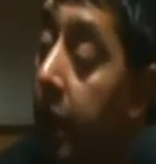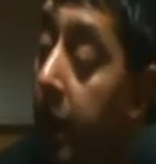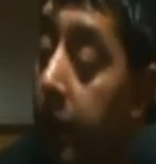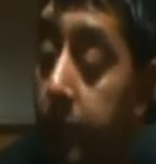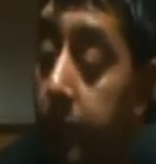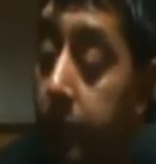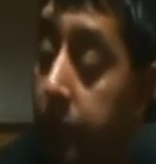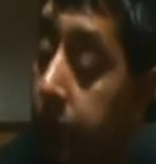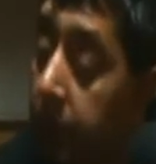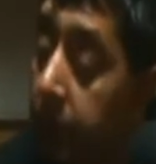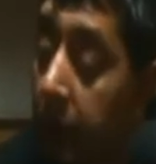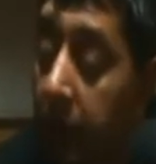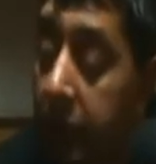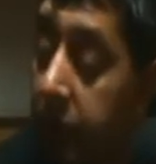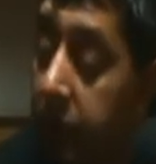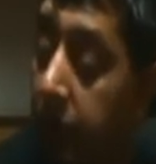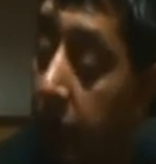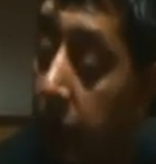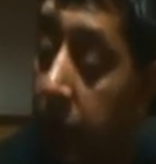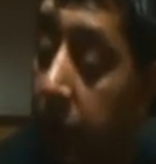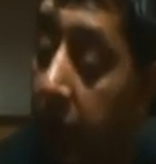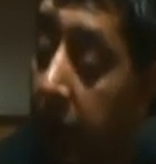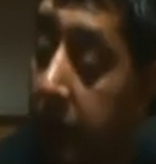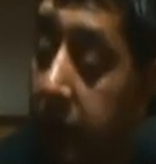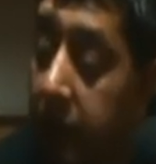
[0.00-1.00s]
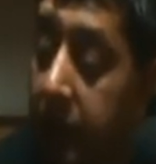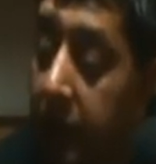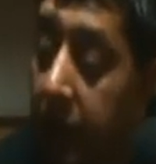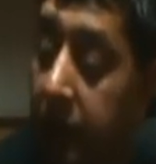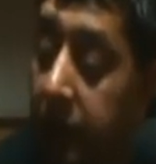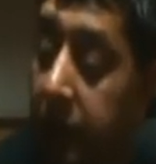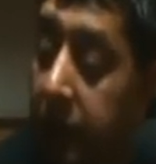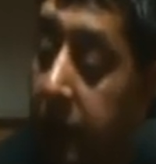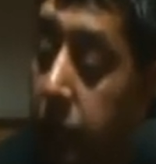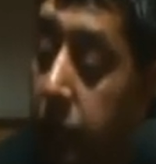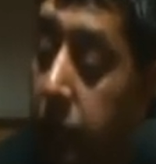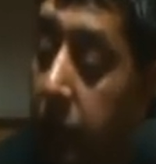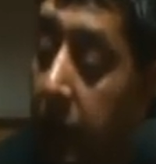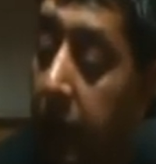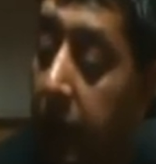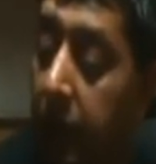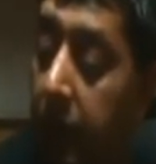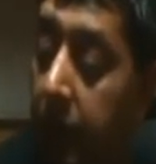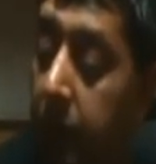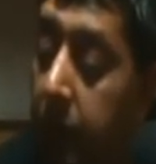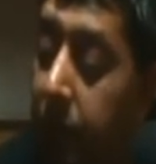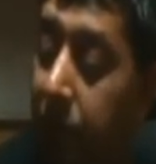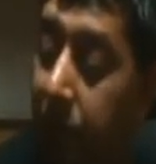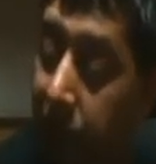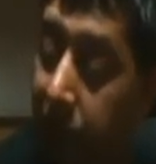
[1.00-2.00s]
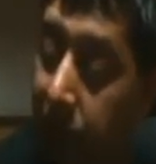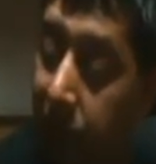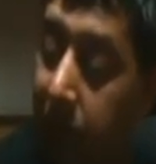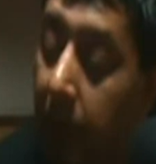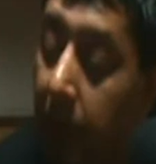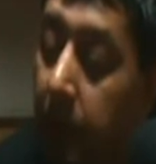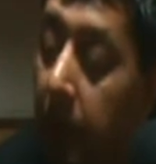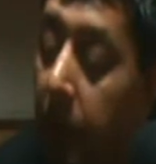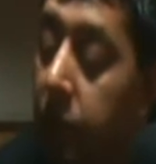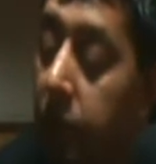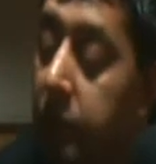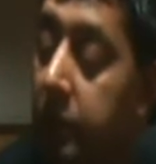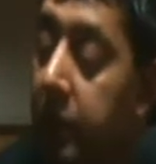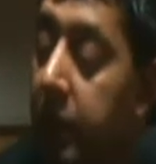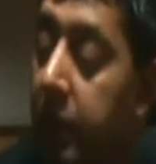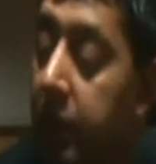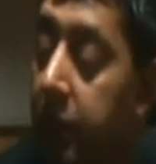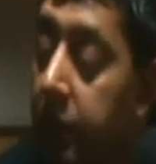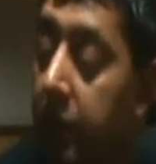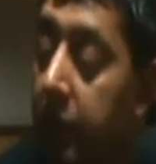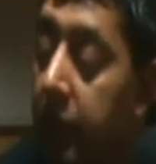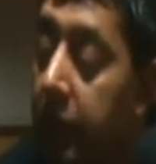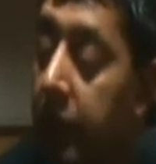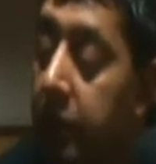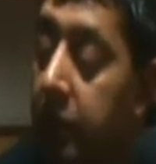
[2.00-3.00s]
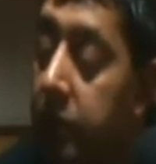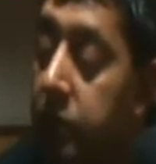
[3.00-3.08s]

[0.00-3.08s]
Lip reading: And so that's really the most key thing,